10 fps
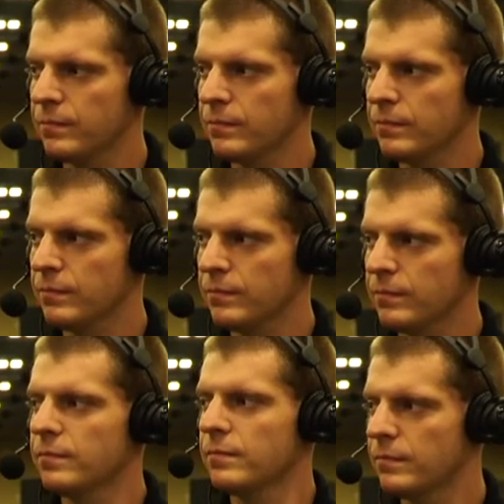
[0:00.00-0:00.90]

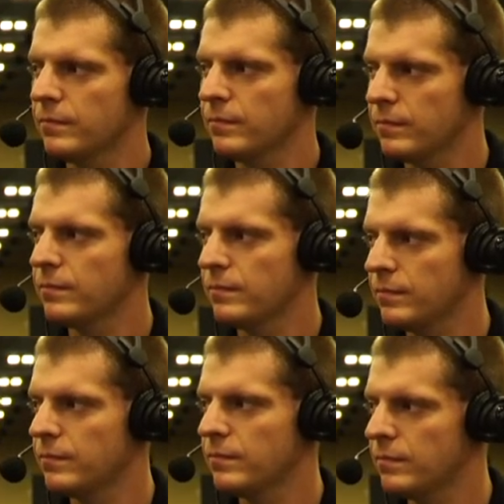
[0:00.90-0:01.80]

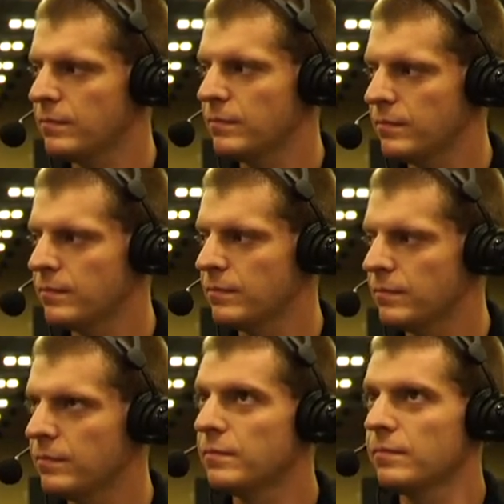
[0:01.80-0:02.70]

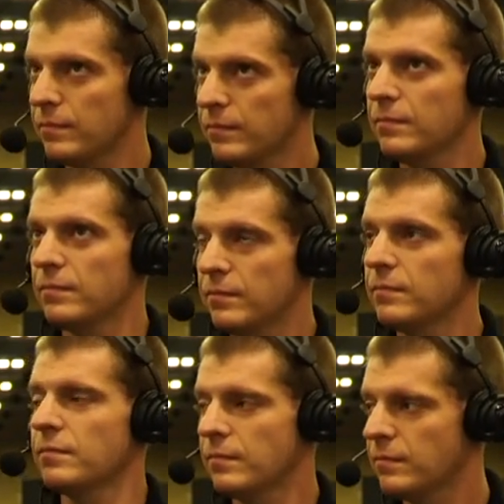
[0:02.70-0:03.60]

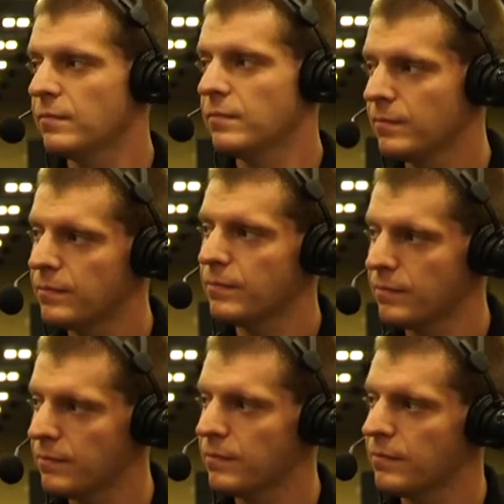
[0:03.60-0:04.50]

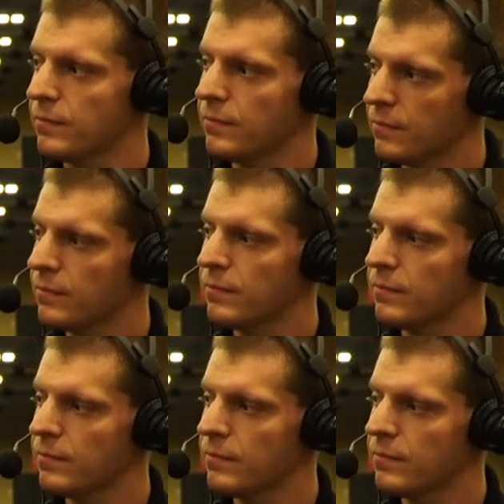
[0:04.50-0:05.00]
This person isn't speaking.